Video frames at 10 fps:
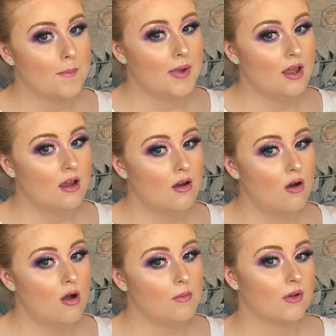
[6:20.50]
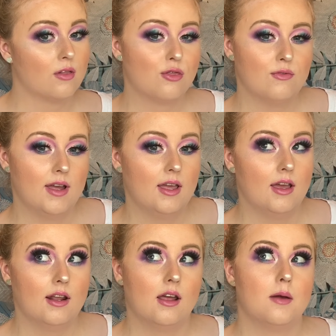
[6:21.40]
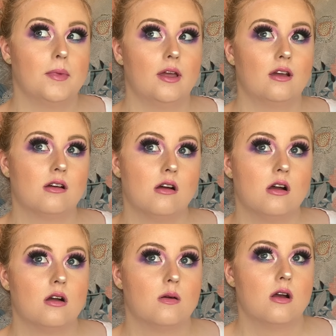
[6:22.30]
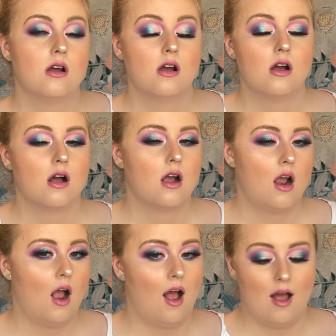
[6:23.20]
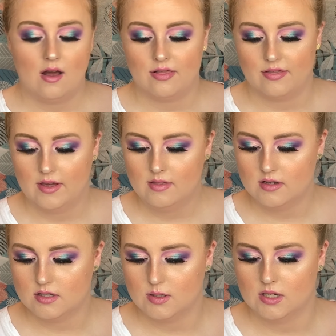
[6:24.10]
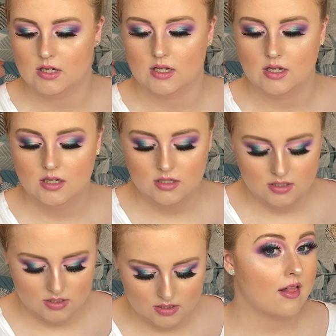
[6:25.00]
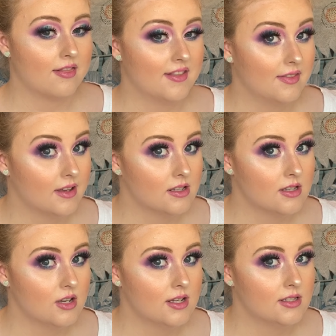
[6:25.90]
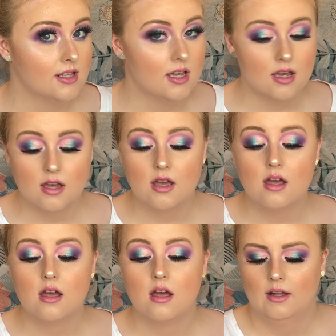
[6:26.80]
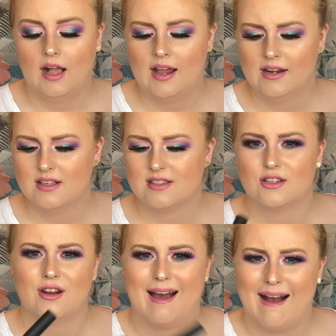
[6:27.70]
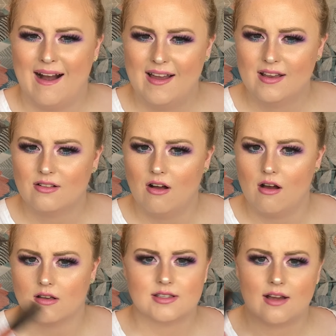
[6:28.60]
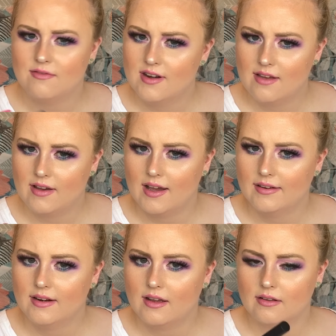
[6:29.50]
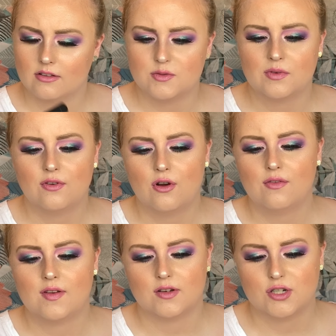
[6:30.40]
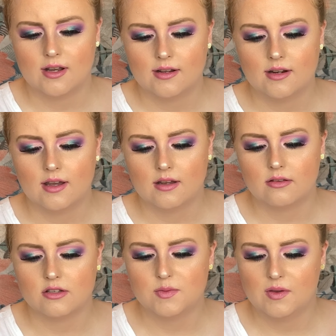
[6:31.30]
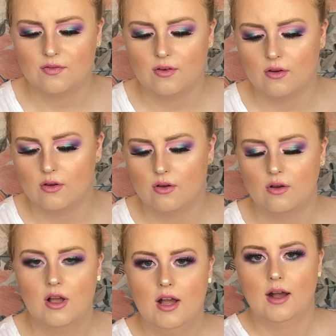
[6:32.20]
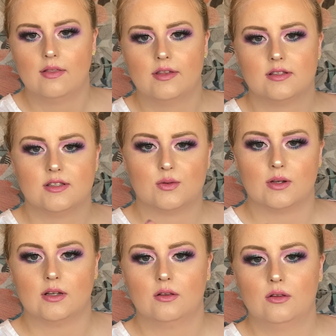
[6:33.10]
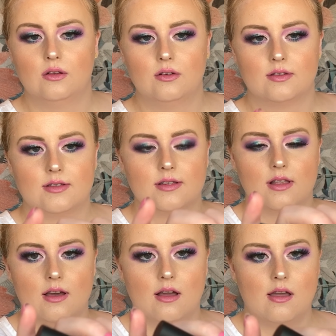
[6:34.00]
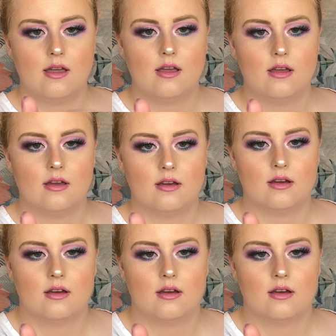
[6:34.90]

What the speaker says: Makeup. 3NR Makeup. I think that's what it is. I think that's how you say it. And it's an eyeglass. I've never had an eyeglass before. I've never tried an eyeglass before. And this is what it looks like.